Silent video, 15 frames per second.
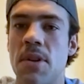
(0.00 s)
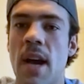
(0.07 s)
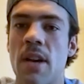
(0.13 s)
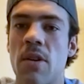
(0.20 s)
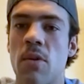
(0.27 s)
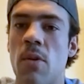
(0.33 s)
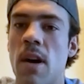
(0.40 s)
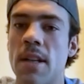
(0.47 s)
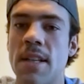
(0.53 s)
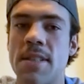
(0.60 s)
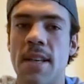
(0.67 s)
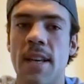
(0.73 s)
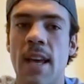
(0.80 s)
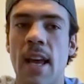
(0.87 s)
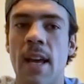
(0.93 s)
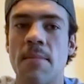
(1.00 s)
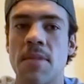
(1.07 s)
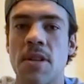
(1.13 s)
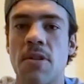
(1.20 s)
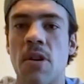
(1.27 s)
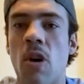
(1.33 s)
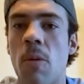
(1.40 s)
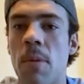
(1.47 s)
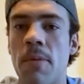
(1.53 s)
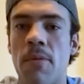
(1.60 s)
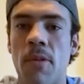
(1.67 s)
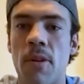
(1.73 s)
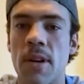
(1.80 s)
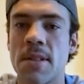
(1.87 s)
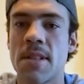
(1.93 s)
you kind of want easy games and you're hoping
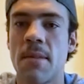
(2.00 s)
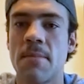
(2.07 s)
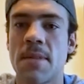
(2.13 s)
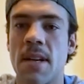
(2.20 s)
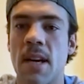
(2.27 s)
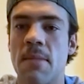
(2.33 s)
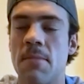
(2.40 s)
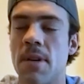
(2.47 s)
for it at some time.